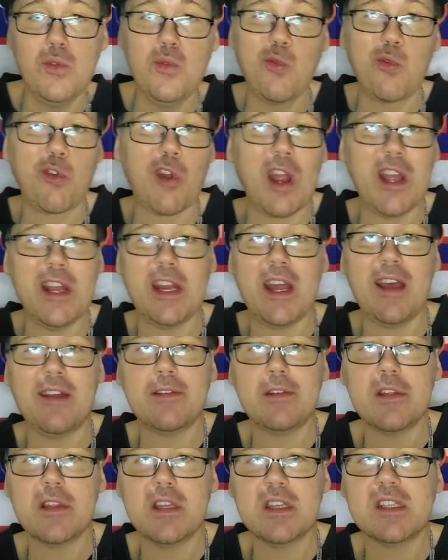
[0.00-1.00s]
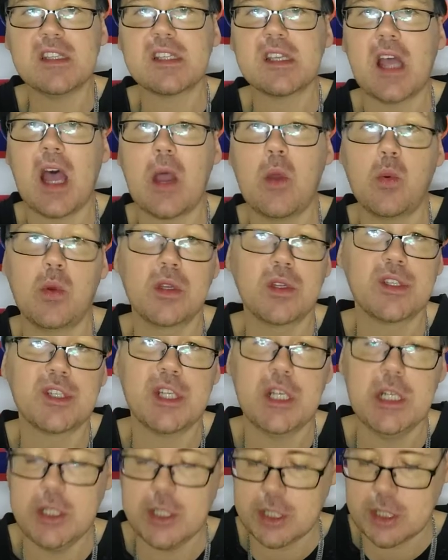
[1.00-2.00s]
right after this. I will
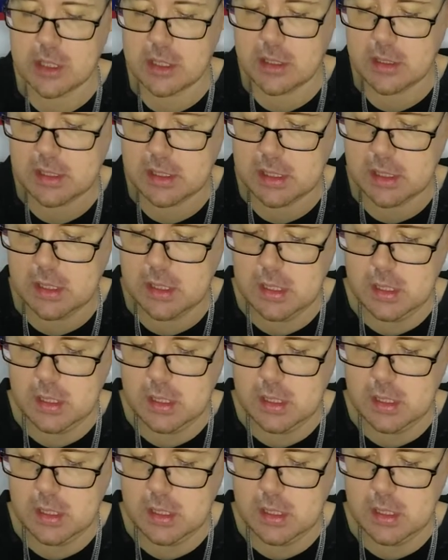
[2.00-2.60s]
change shirts.